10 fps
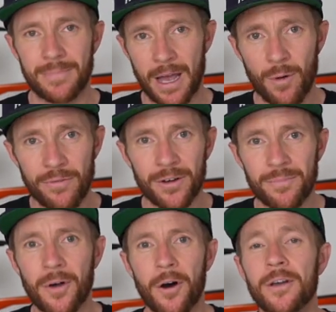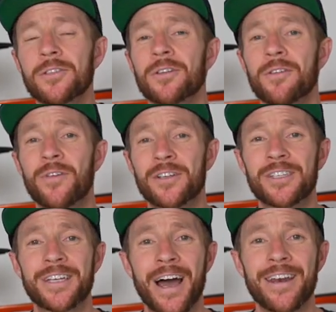However, I still
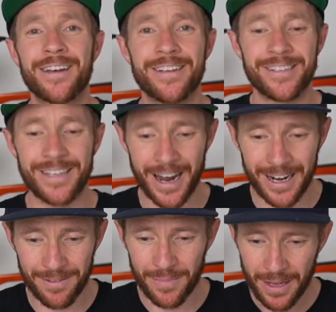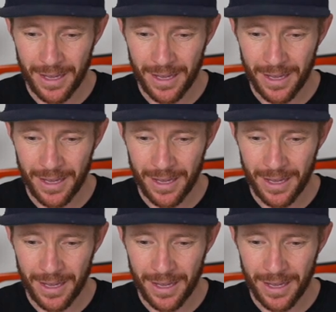investigated his data